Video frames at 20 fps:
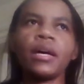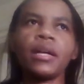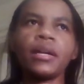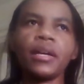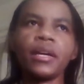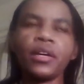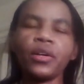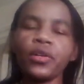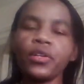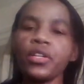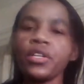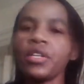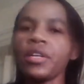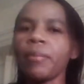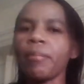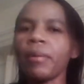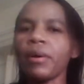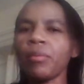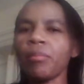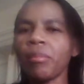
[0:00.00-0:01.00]
recording
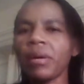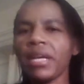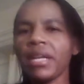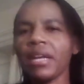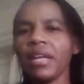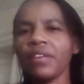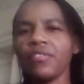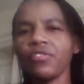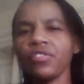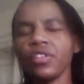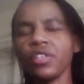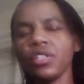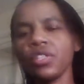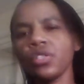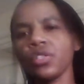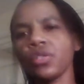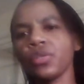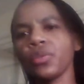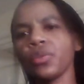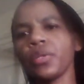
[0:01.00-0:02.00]
about my life
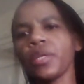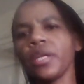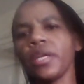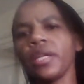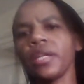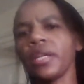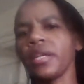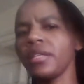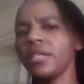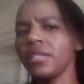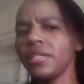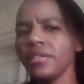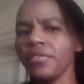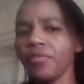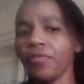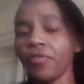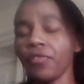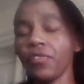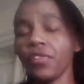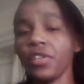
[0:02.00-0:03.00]
history, and I
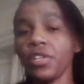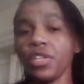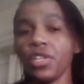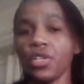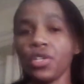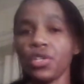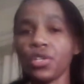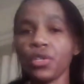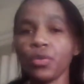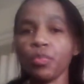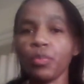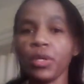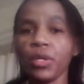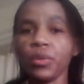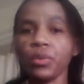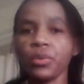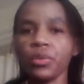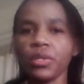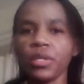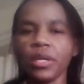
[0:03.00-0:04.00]
didn't finish
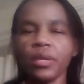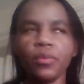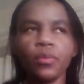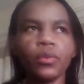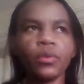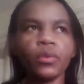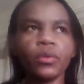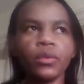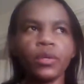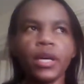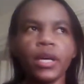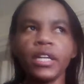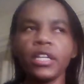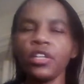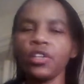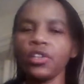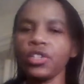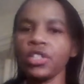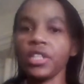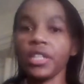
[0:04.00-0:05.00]
because I
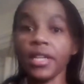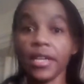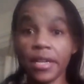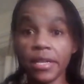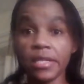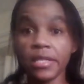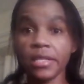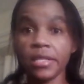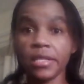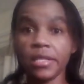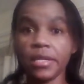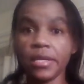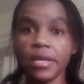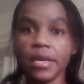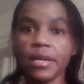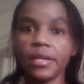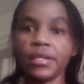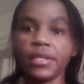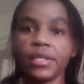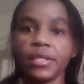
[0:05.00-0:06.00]
got lazy,
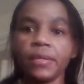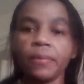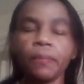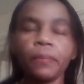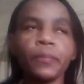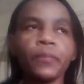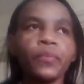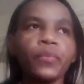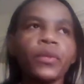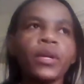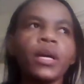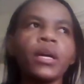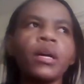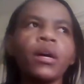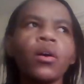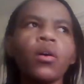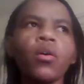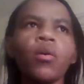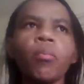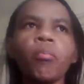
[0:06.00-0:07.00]
yes,
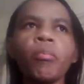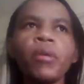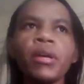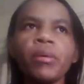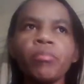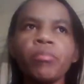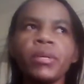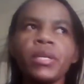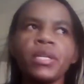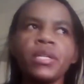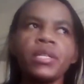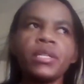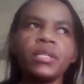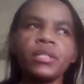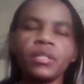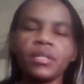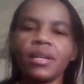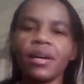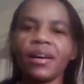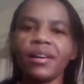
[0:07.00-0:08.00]
or maybe
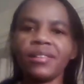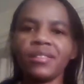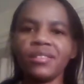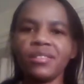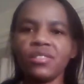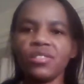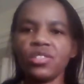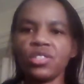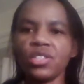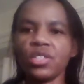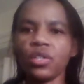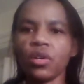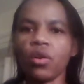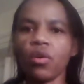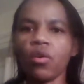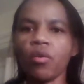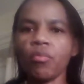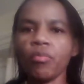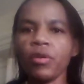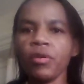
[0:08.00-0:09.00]
discouraged,
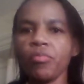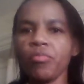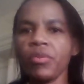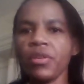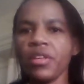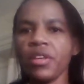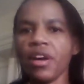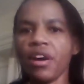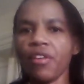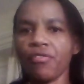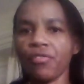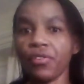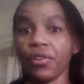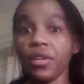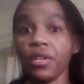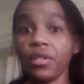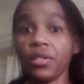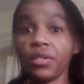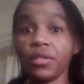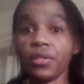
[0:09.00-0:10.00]
or maybe
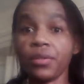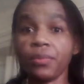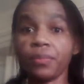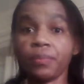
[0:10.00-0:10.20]
afraid,